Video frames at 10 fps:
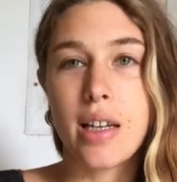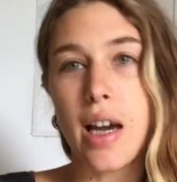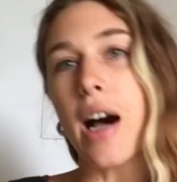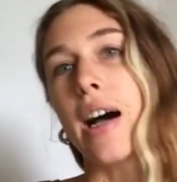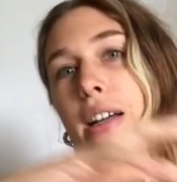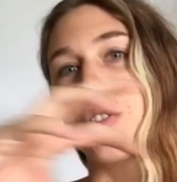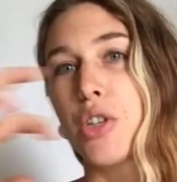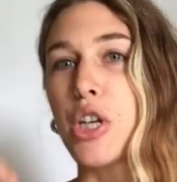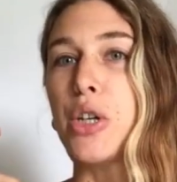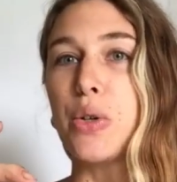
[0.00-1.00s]
cut
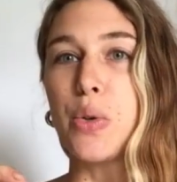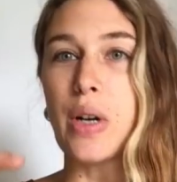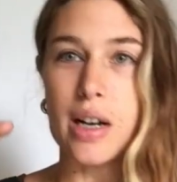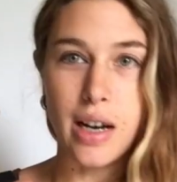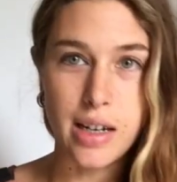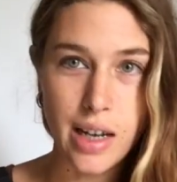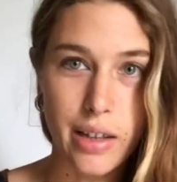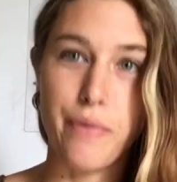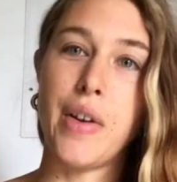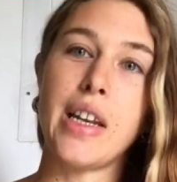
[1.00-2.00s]
to
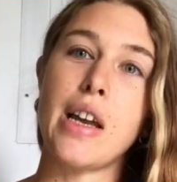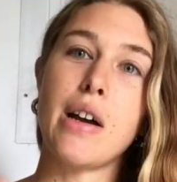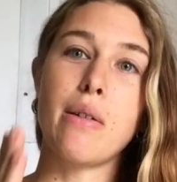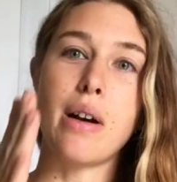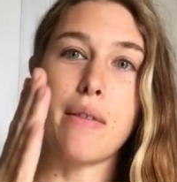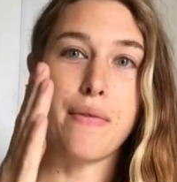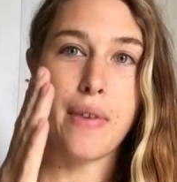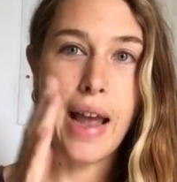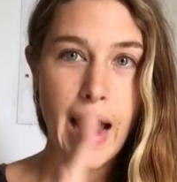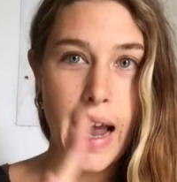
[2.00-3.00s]
another video of
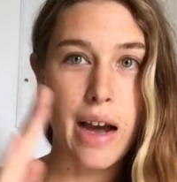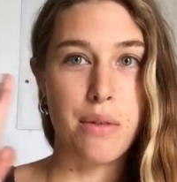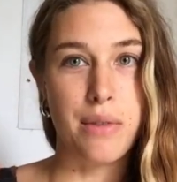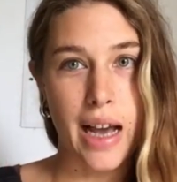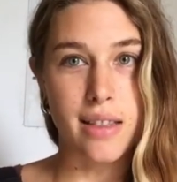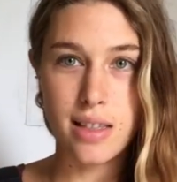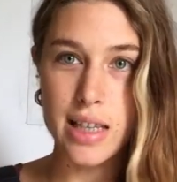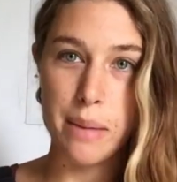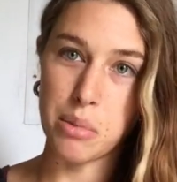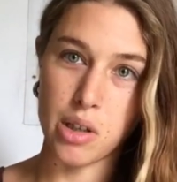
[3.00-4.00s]
how that
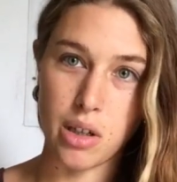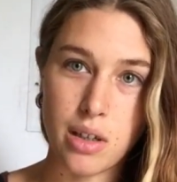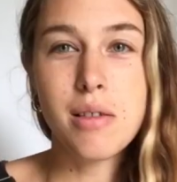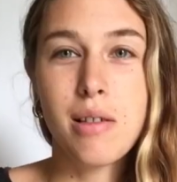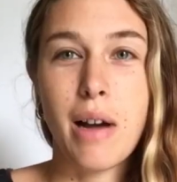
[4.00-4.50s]
step looks.